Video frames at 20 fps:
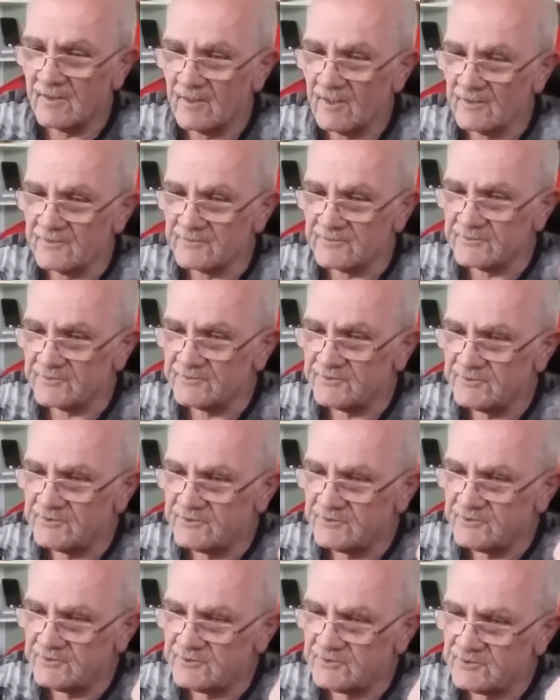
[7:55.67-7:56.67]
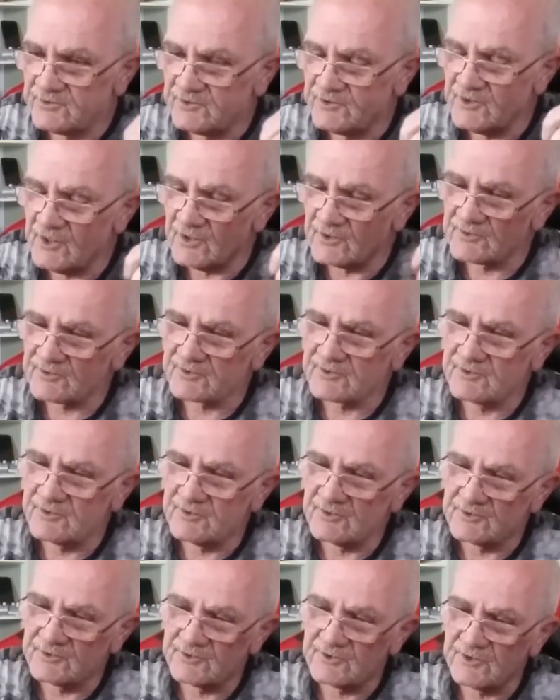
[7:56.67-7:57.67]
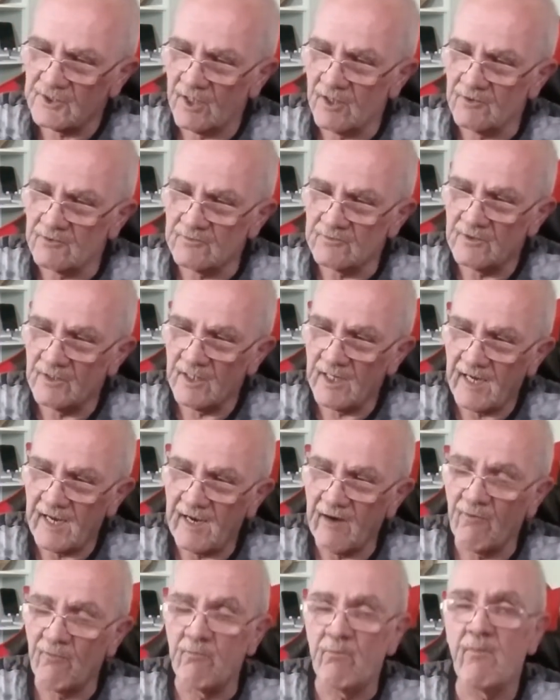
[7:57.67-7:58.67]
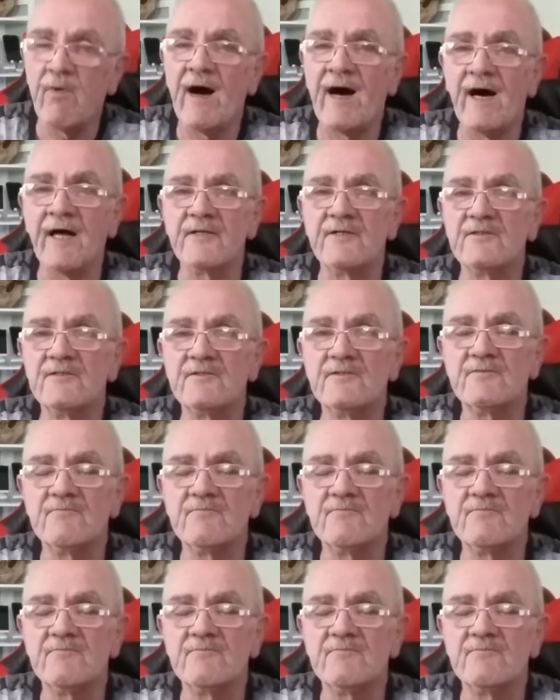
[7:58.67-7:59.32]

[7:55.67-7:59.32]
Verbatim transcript: And just to show how bad,